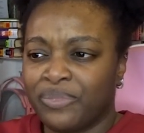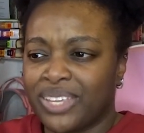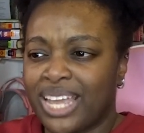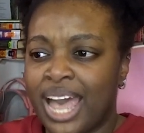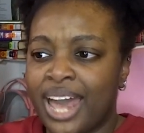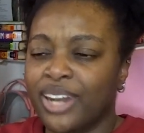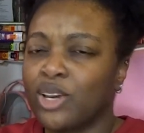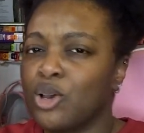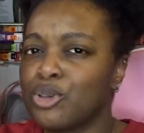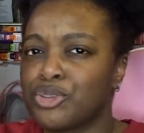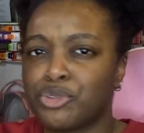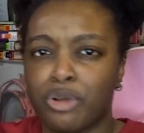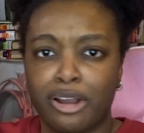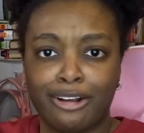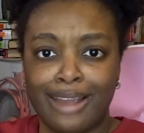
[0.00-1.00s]
kind of goes
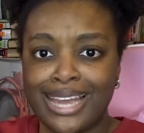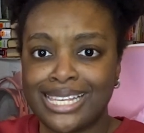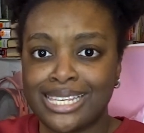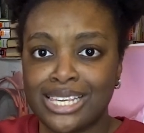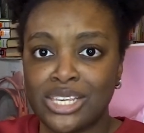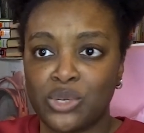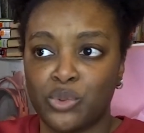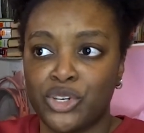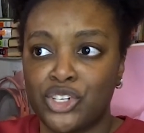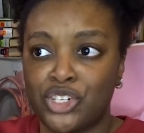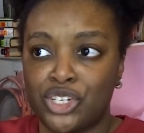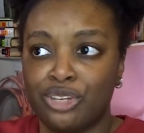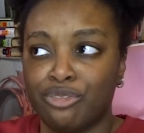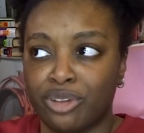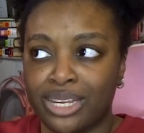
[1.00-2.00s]
through a crisis when
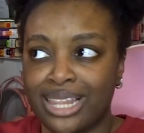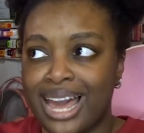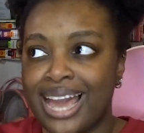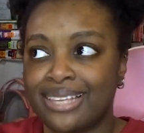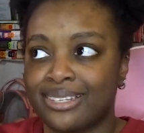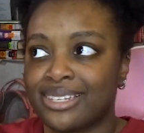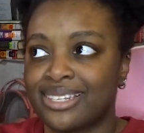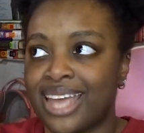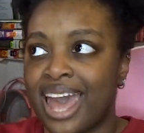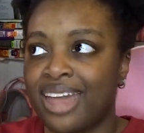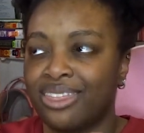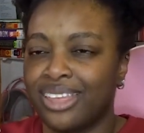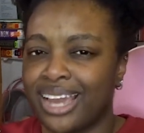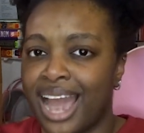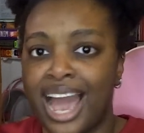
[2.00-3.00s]
she realizes
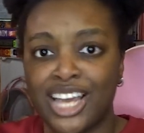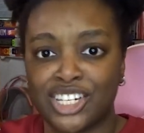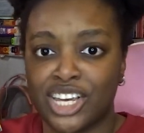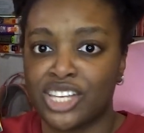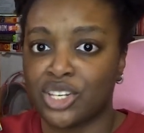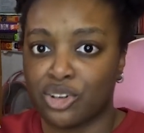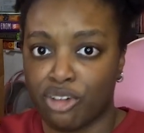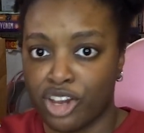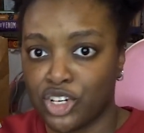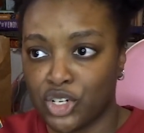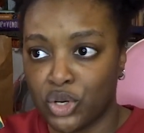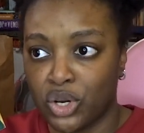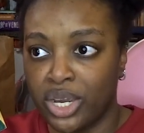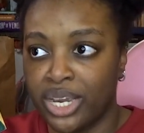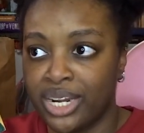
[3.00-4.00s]
that the guy she has a crush
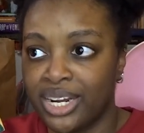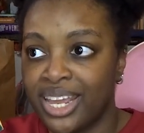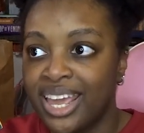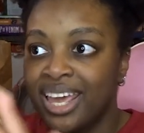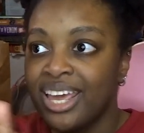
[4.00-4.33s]
on